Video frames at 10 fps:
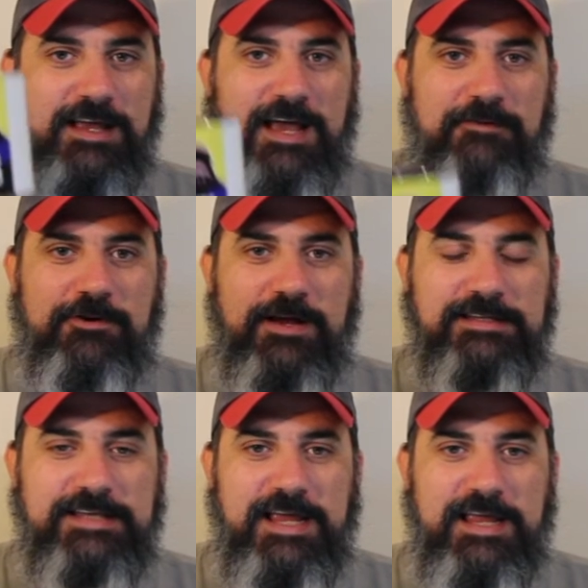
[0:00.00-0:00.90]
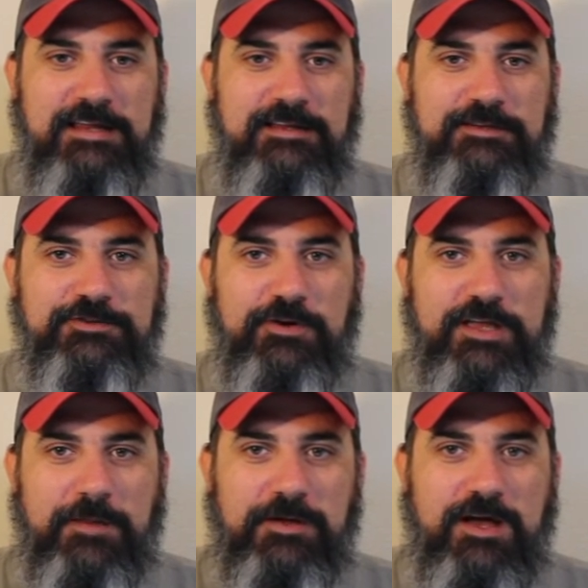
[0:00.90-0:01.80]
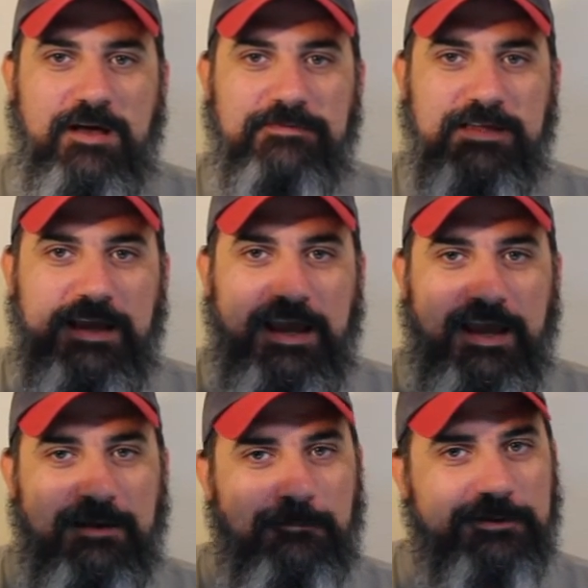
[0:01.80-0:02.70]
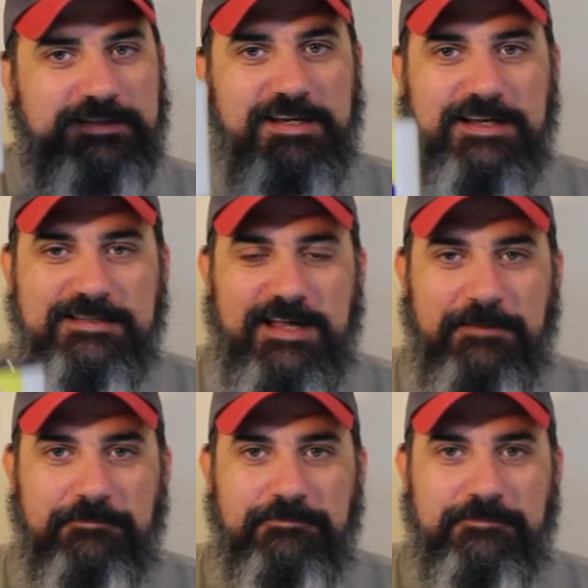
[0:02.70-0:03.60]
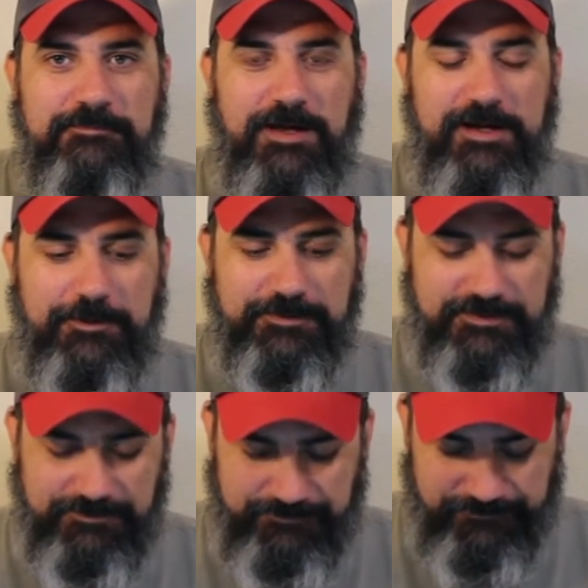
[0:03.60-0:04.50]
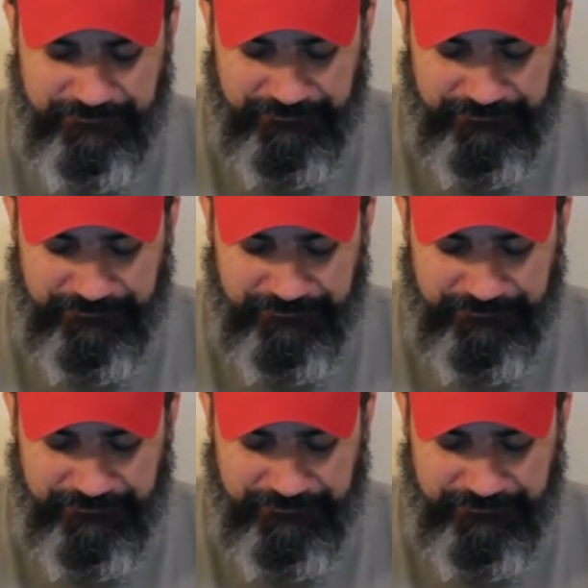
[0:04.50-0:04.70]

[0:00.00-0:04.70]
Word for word: have a great day enjoy a cup of coffee and we'll see you next time adios